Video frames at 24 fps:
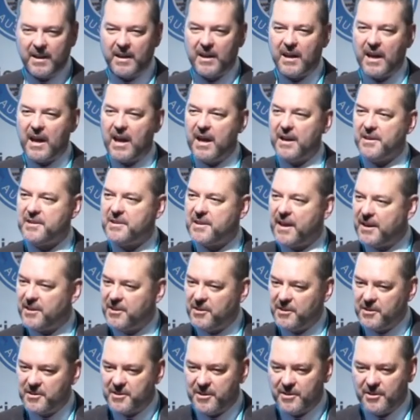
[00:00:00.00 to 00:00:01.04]
And thank
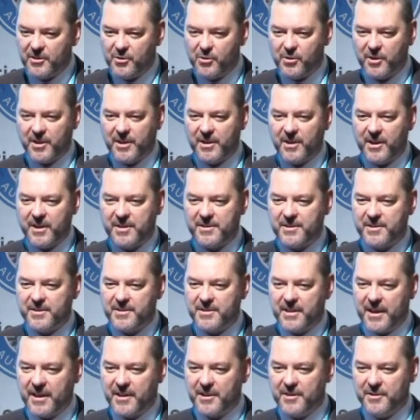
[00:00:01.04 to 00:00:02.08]
you to the organisers,
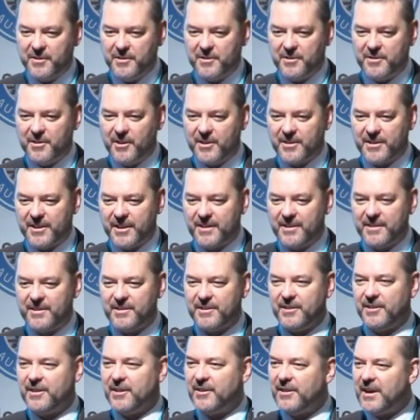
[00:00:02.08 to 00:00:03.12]
thank you to Dr.
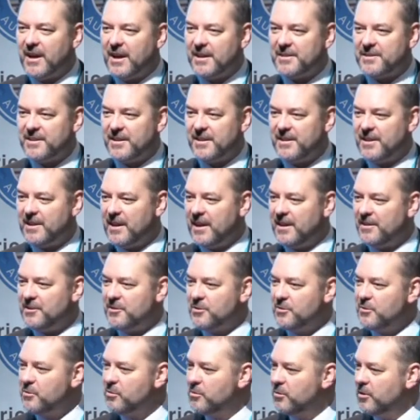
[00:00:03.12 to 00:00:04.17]
Tungaraza, and
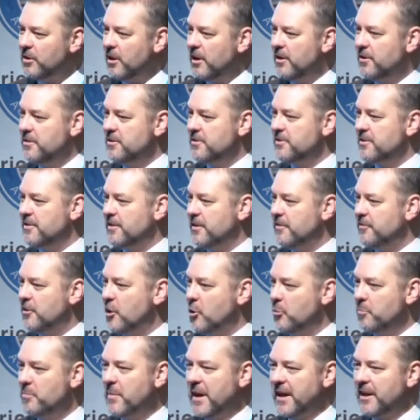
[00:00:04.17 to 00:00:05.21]
to all those who have
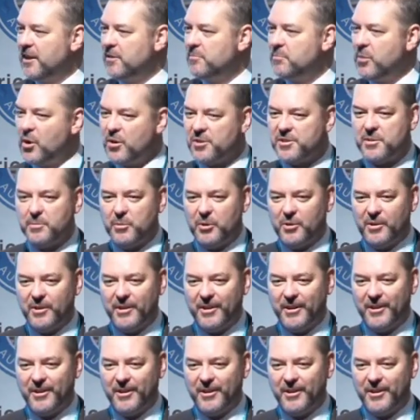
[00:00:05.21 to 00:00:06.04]
helped make it possible.